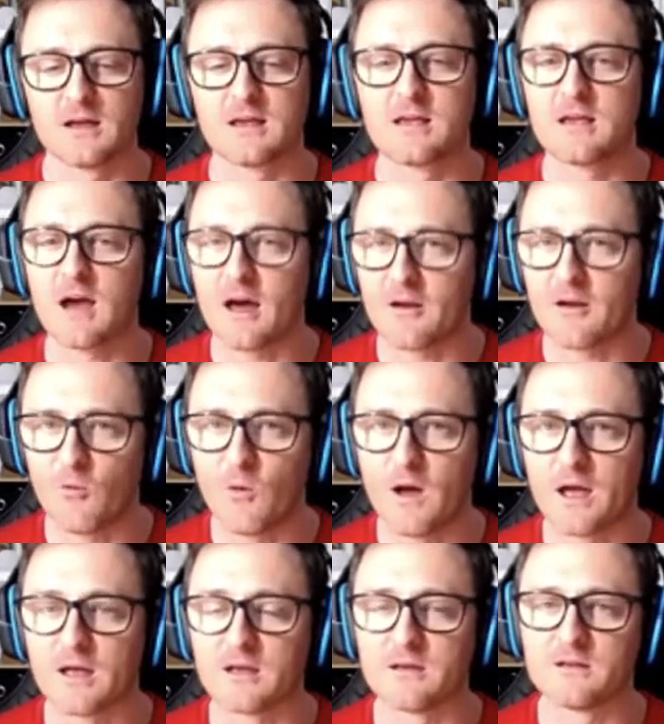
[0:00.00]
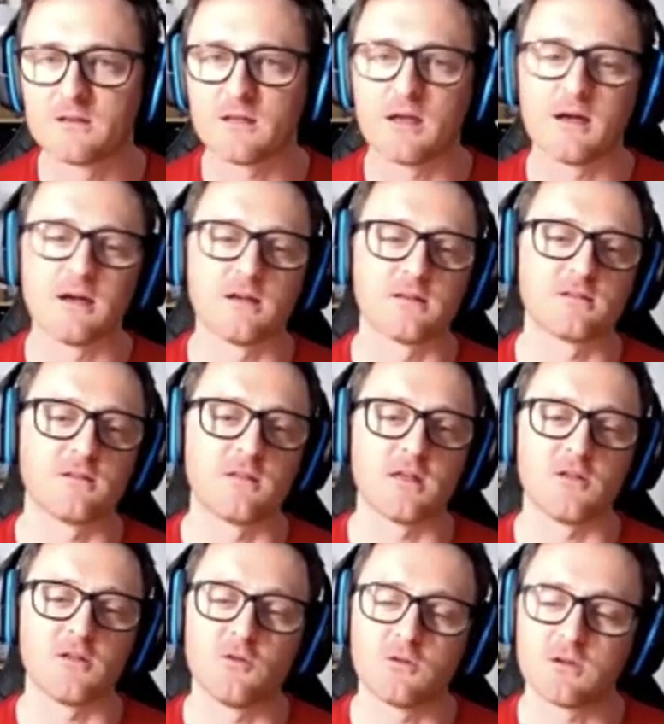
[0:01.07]
cut away so that
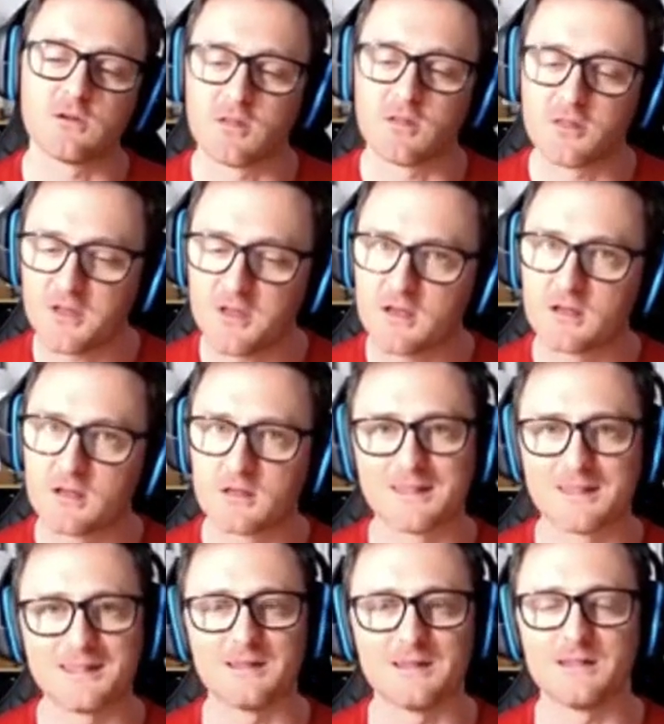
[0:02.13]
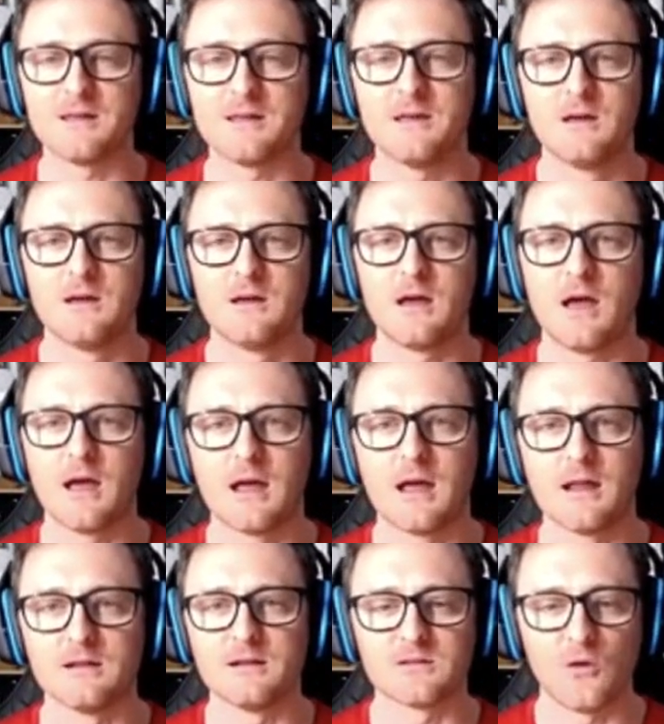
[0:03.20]
you can think clearly
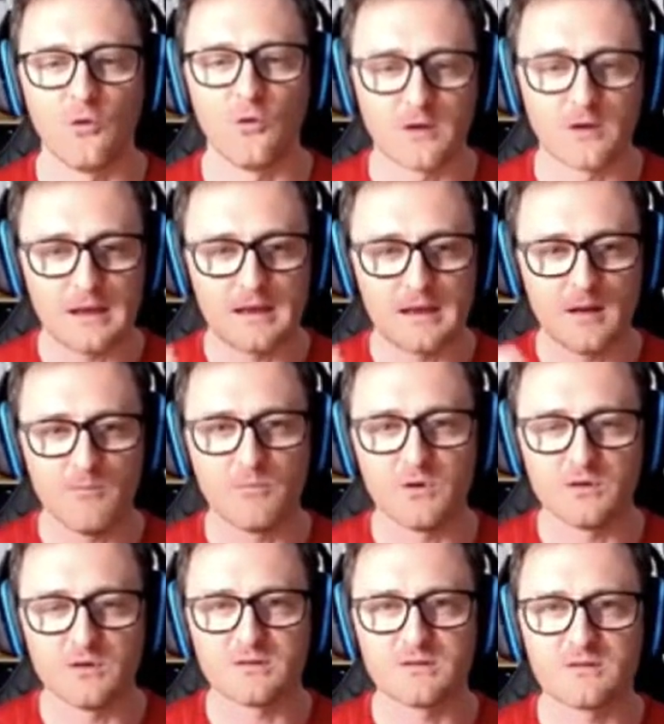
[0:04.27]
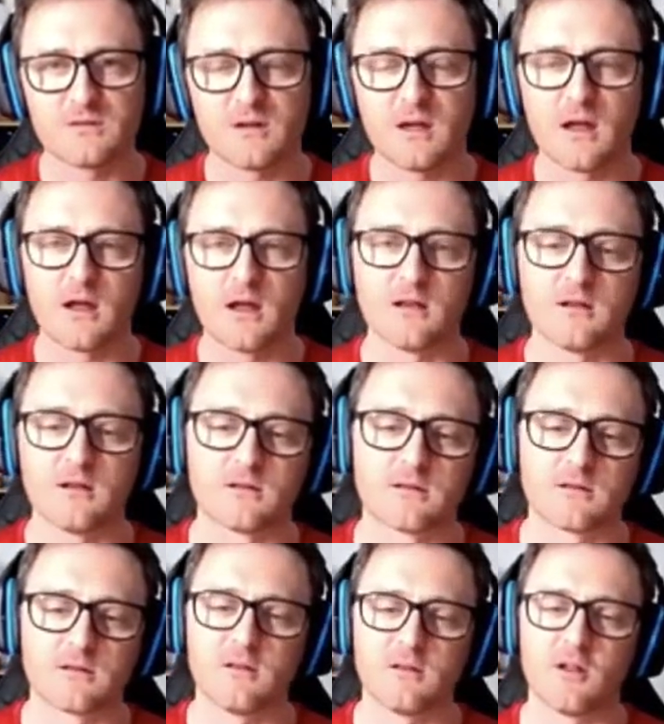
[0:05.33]
and look at numbers and
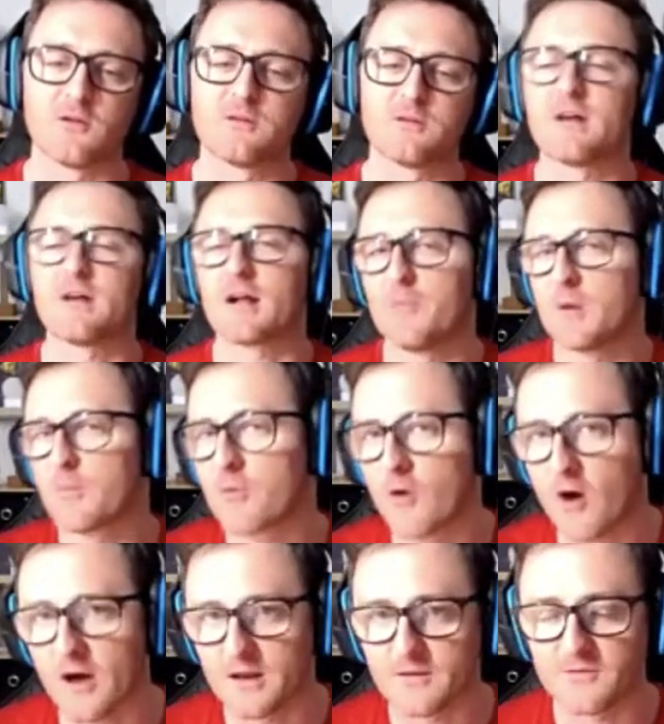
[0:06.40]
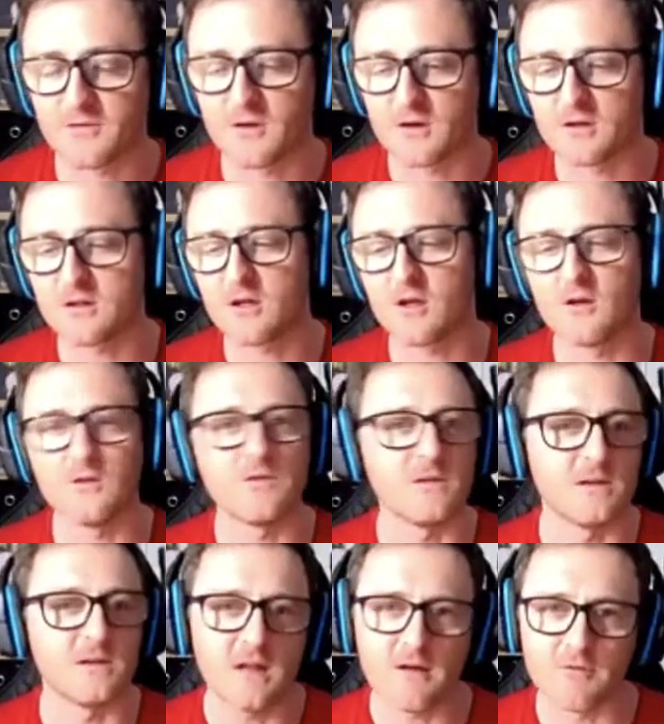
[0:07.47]
suck up your pride if you
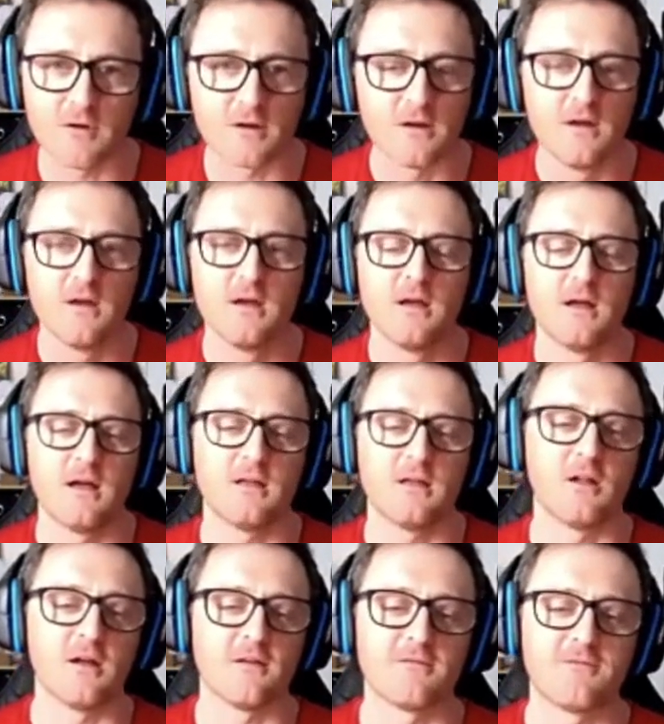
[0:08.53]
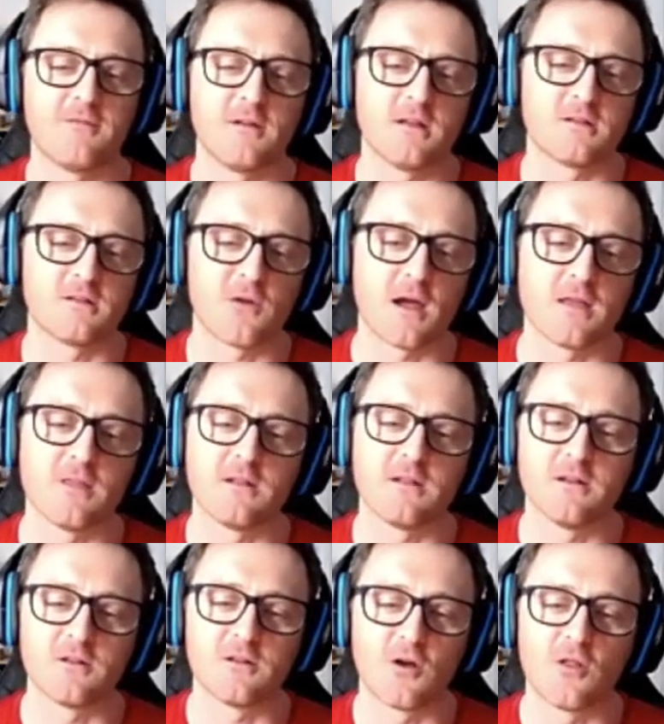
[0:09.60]
did have a trade that
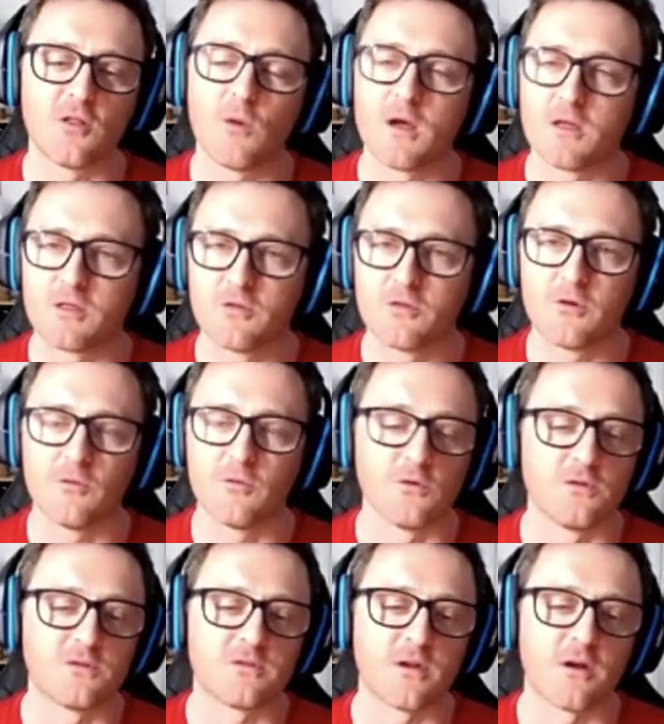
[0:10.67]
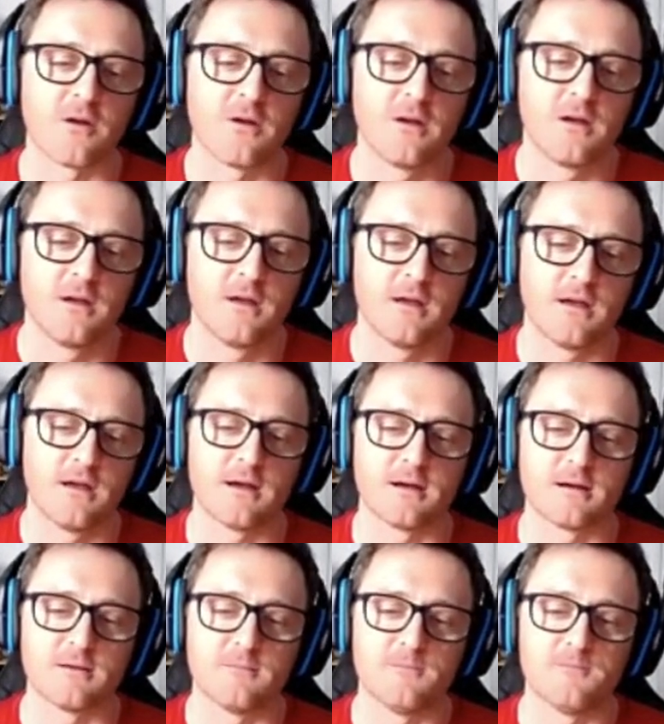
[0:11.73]
didn't go the way you thought it would. So
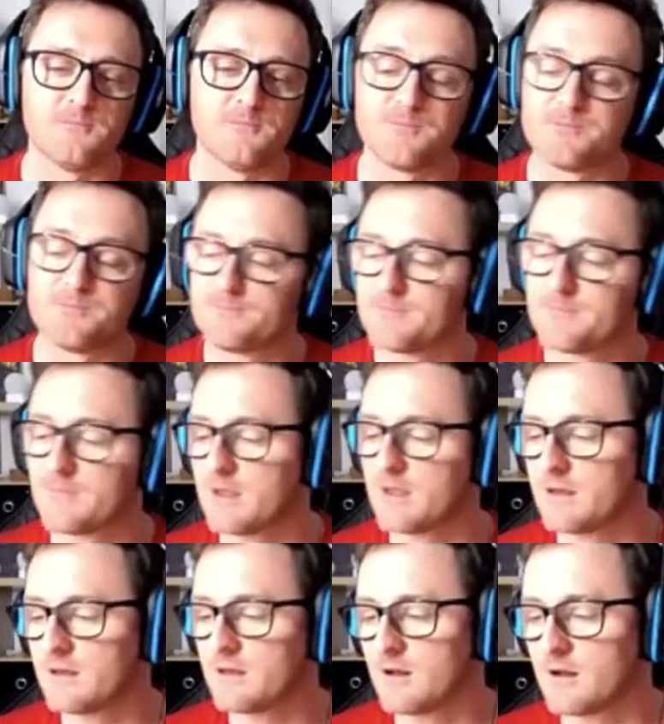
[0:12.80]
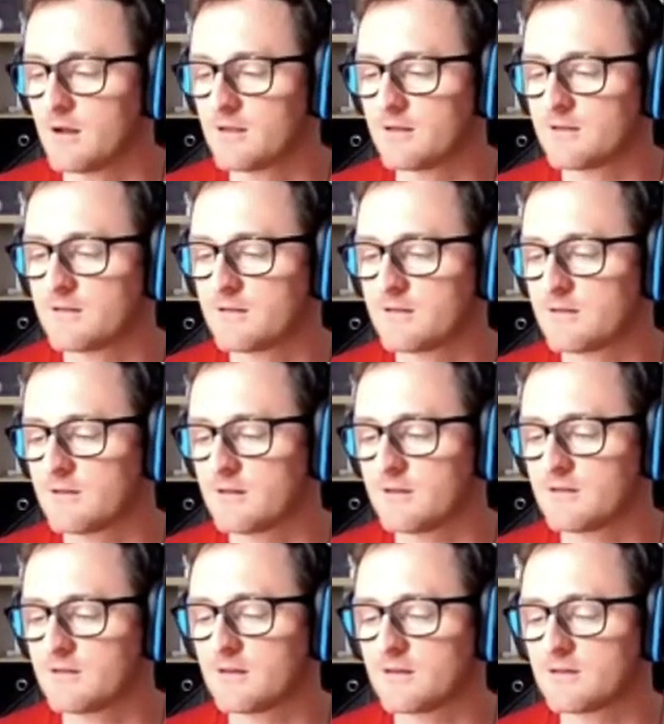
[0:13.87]
um, these
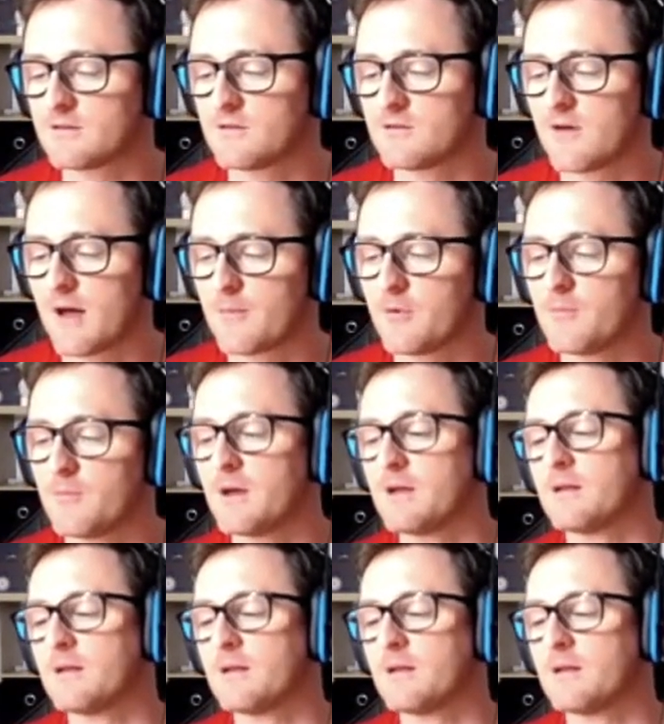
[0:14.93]
things sort of happen, mate.